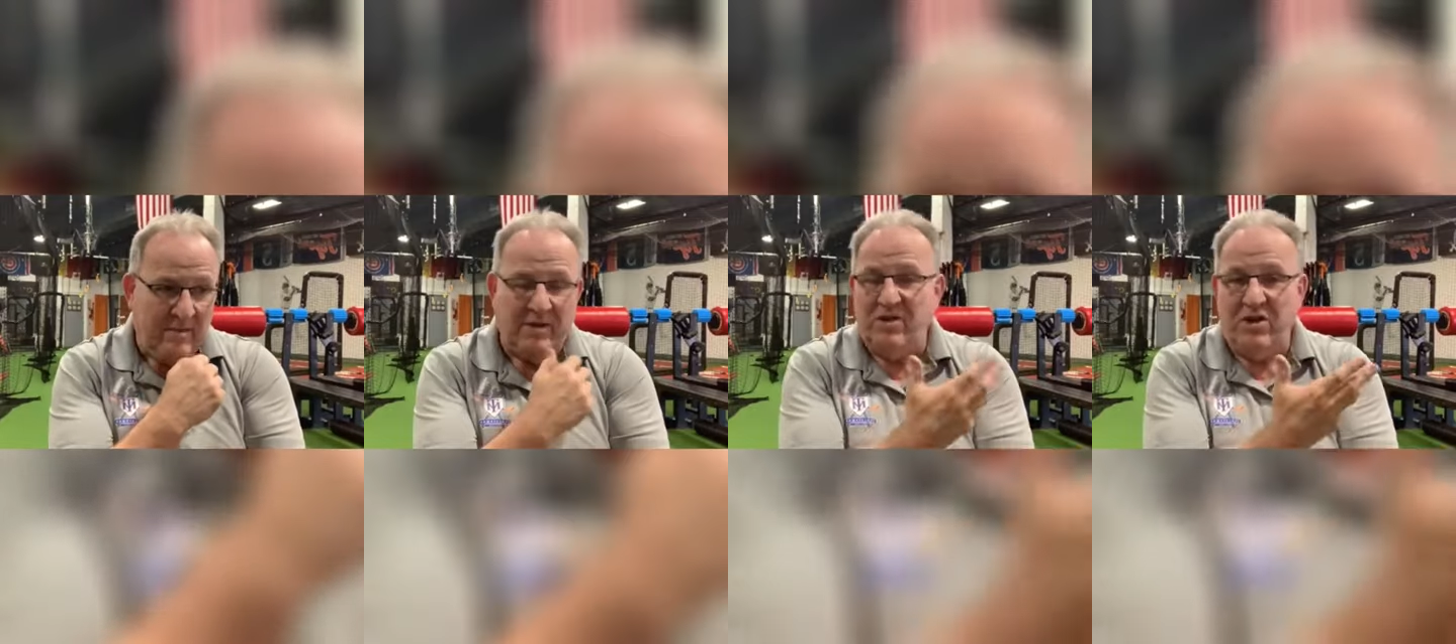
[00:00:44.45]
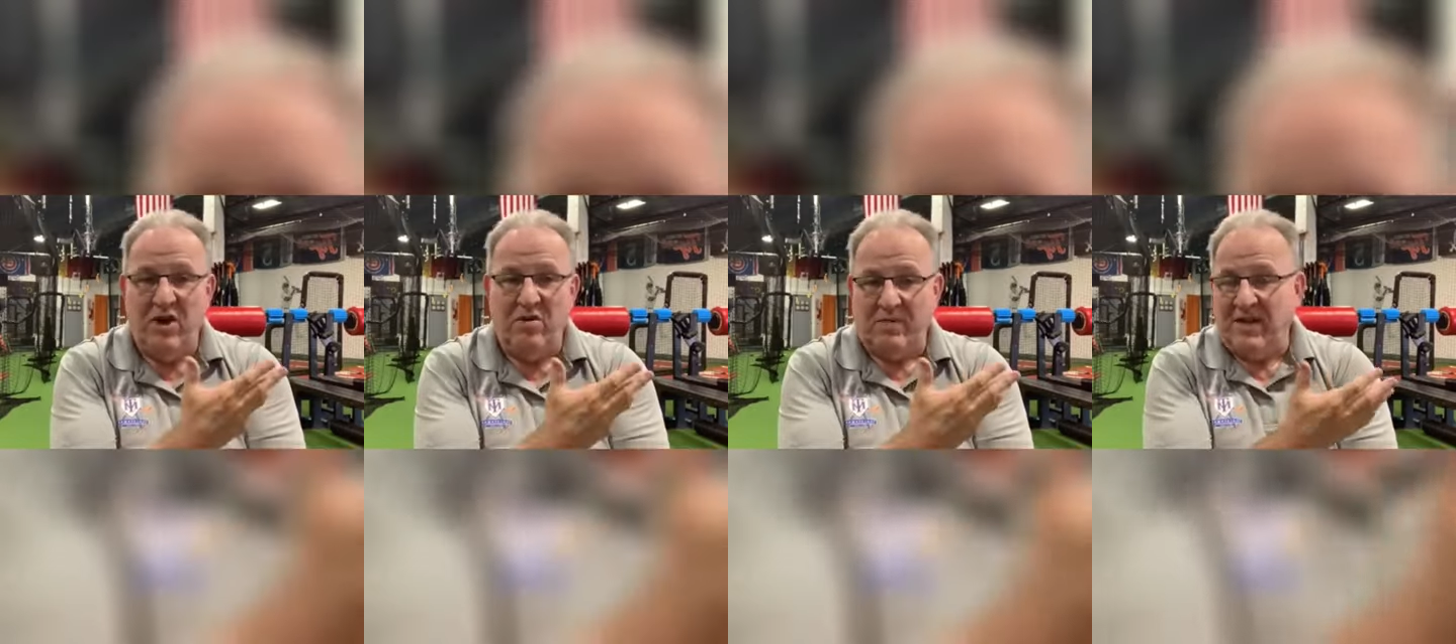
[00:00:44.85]
but you
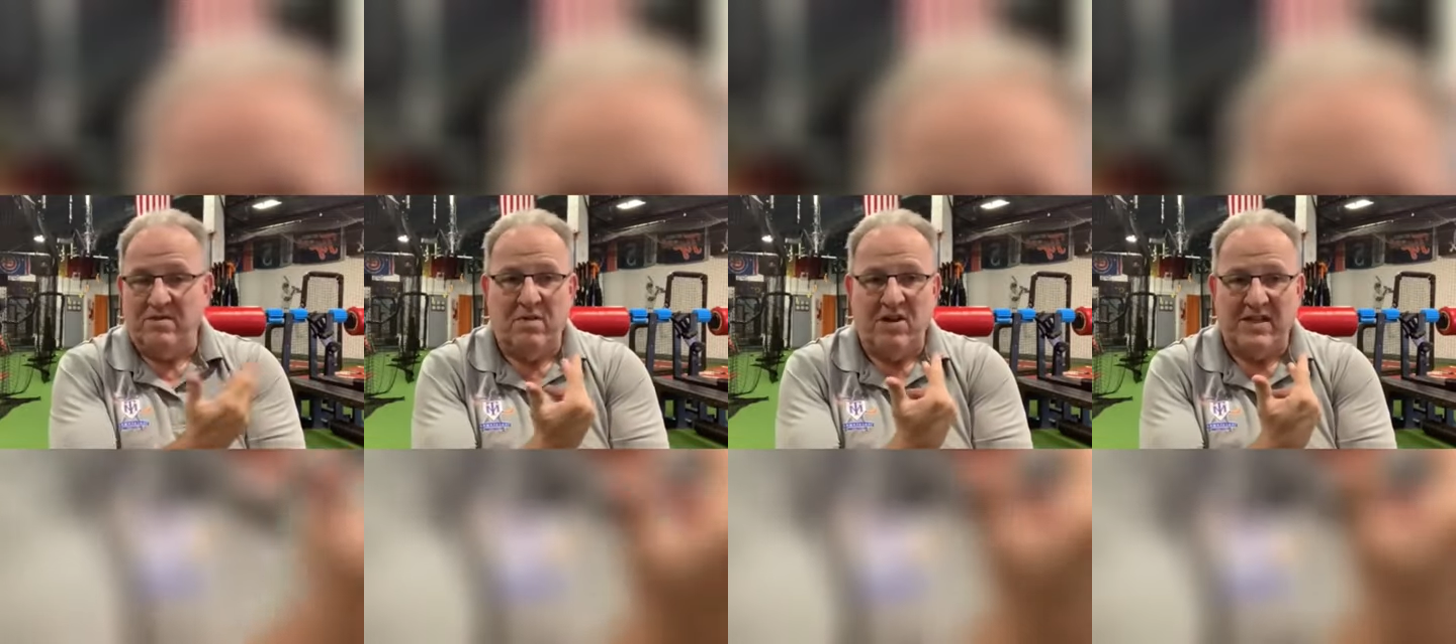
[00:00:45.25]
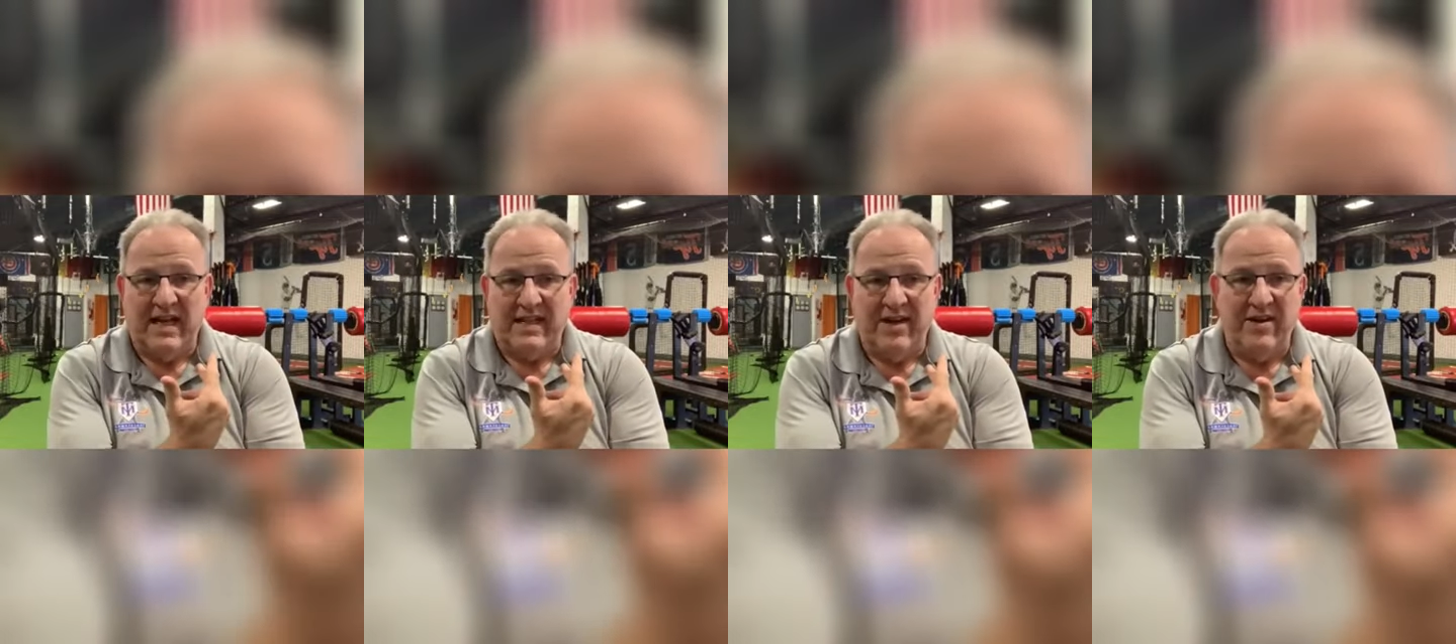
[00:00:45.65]
don't because the ball's
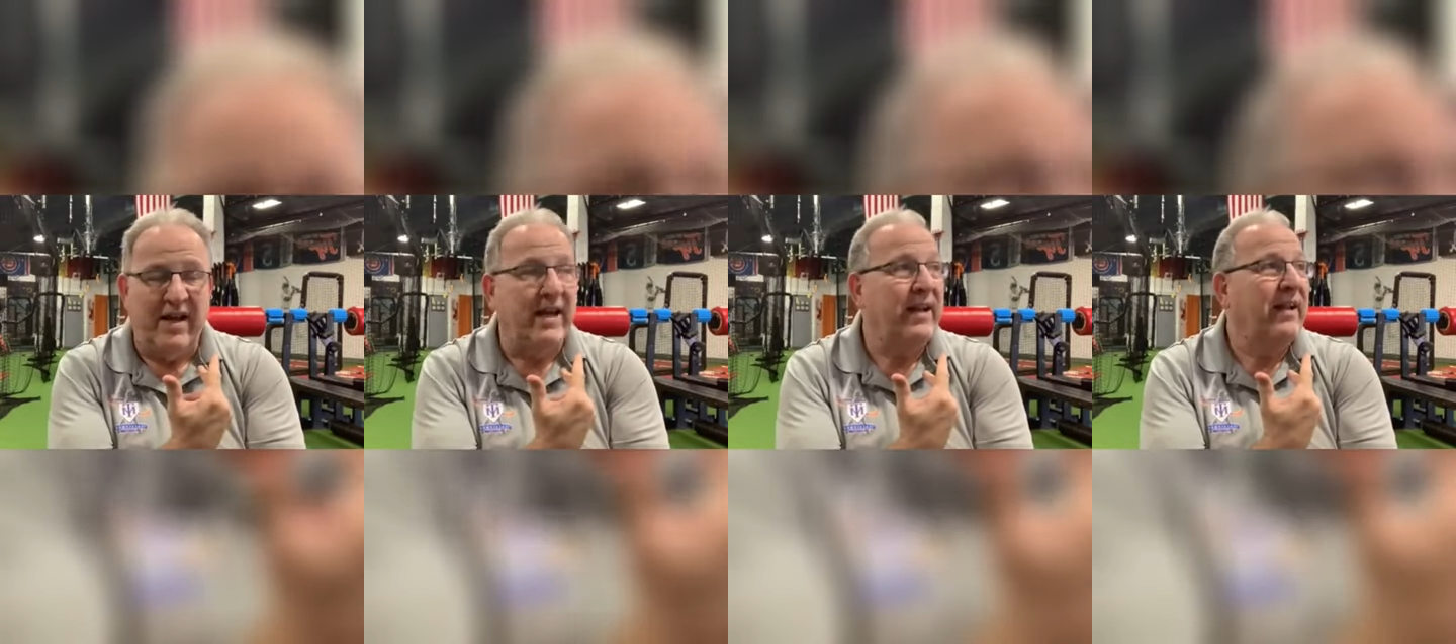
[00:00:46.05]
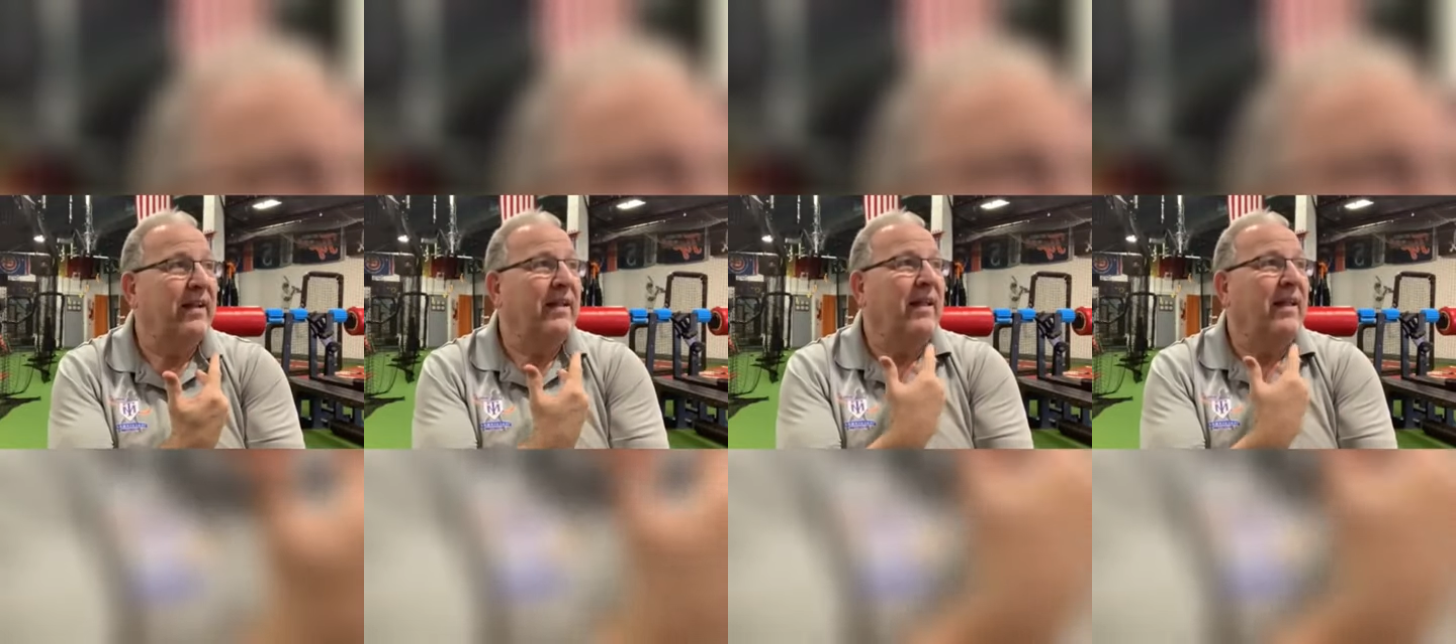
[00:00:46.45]
not there yet.